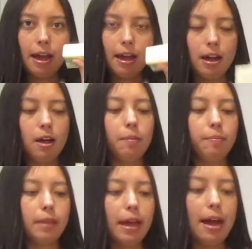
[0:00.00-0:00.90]

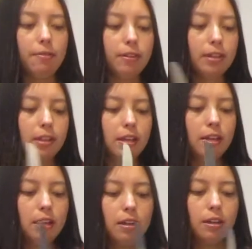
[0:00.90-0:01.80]
half a
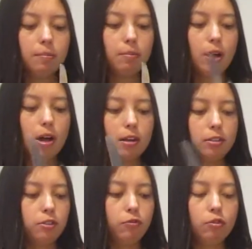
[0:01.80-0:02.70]
block,
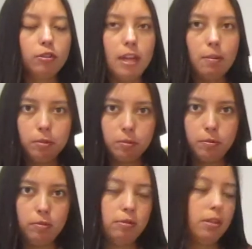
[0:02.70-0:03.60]
so 4
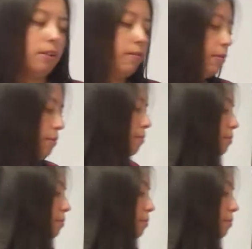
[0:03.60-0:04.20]
tablespoons of